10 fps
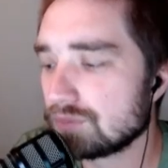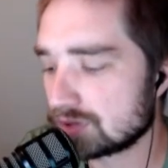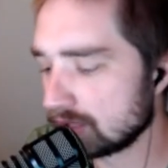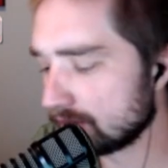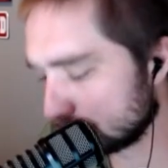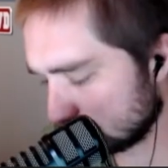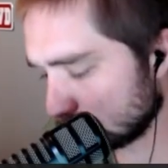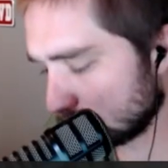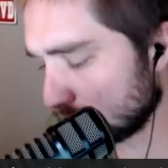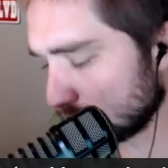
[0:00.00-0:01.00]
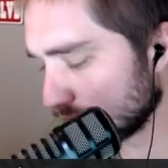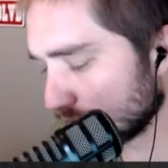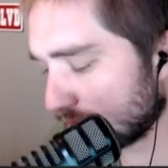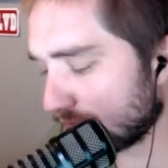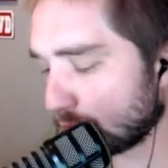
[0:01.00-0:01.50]
So we'll
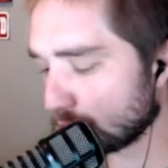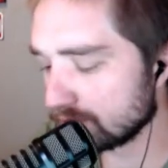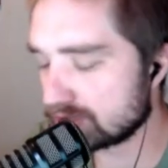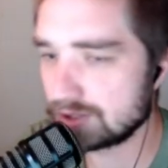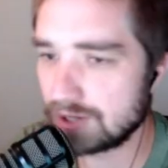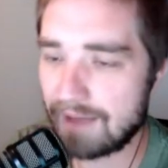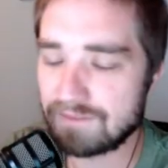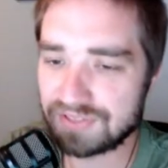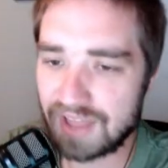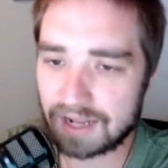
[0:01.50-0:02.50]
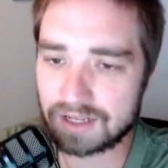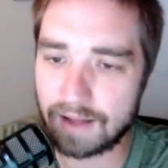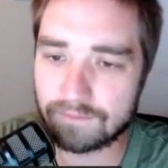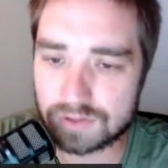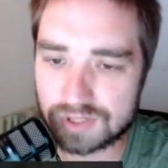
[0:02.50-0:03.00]
look forward to having that
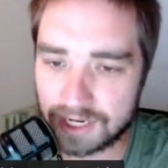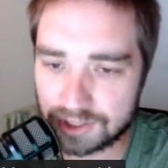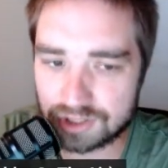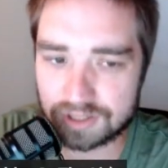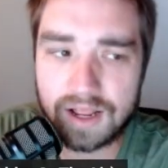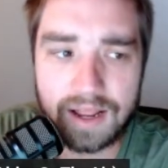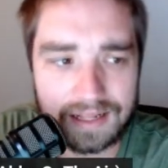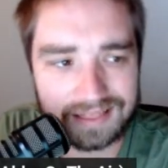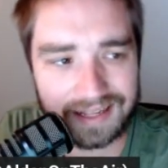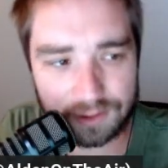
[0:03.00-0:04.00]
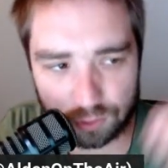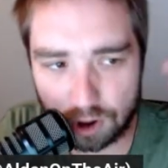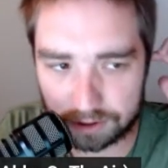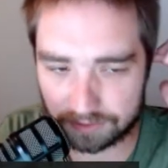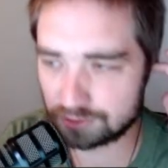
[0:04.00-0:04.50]
conversation later
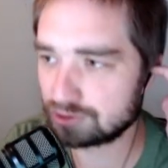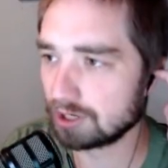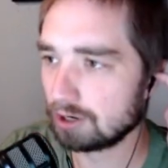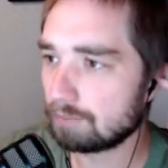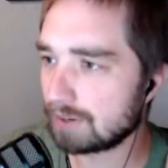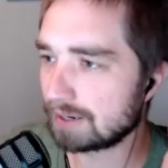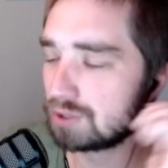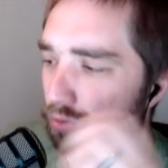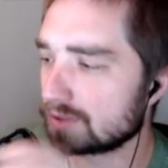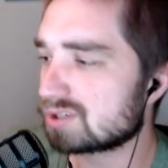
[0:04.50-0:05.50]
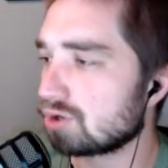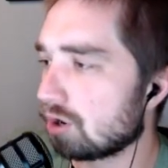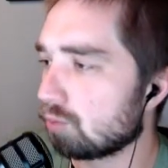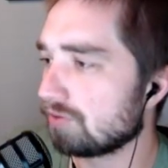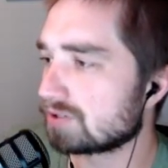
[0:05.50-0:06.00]
on in the show. But I do want to
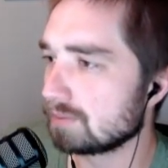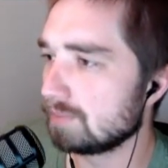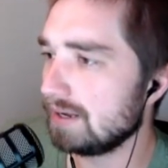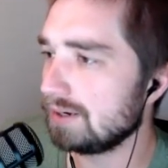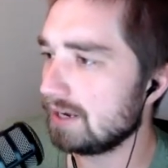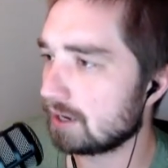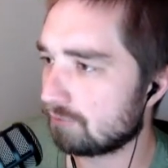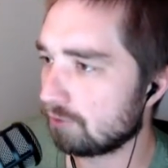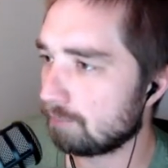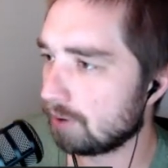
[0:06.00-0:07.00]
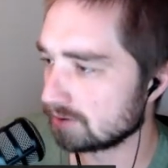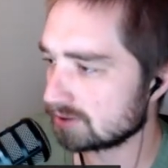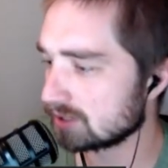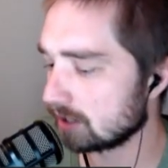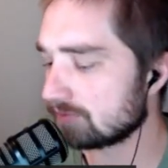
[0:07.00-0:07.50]
start with some Indiana football
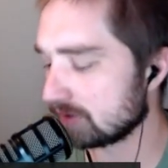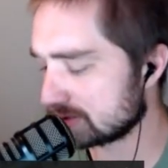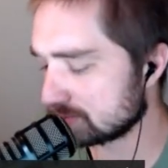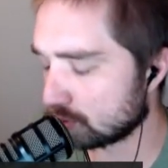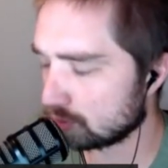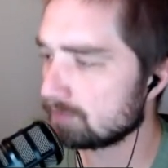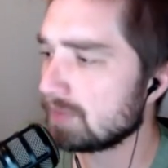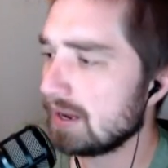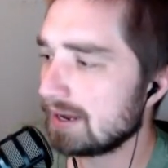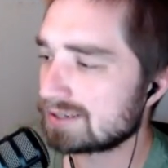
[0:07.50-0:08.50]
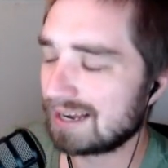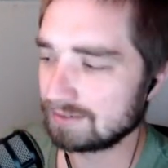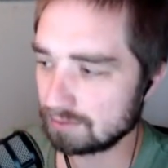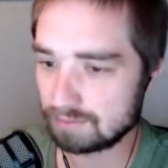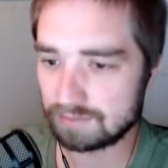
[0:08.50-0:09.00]
stuff. And it's not
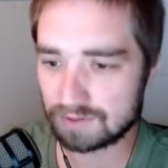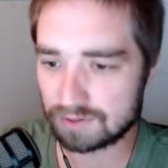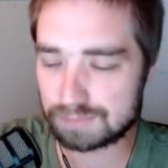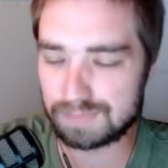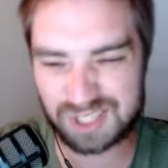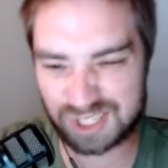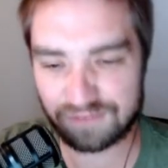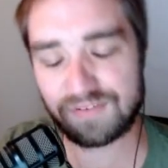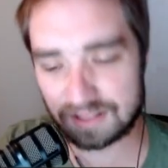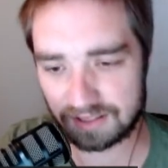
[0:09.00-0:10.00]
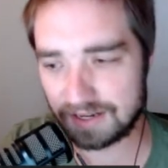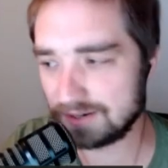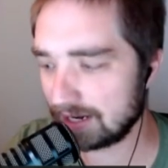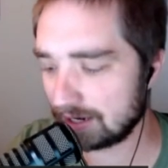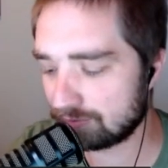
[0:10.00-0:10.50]
specifically
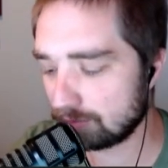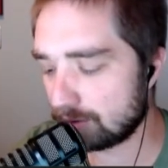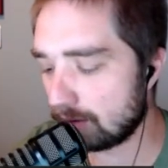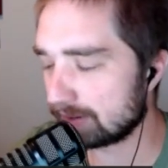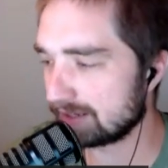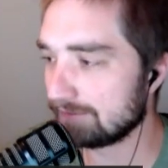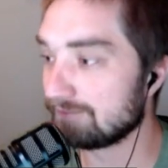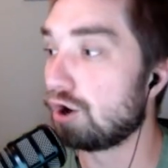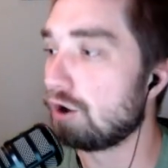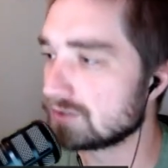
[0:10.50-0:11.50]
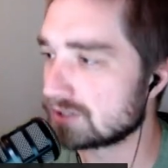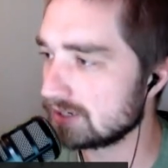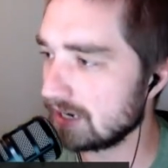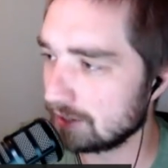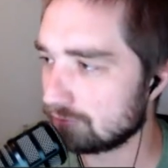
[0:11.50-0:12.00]
Indiana football, but it involves
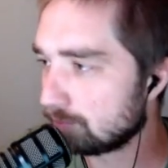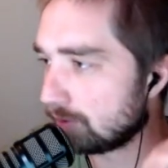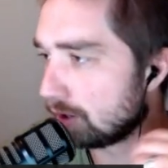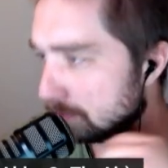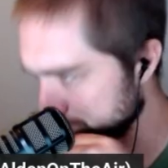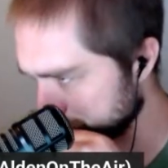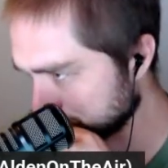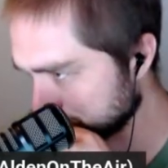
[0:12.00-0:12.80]
Indiana football.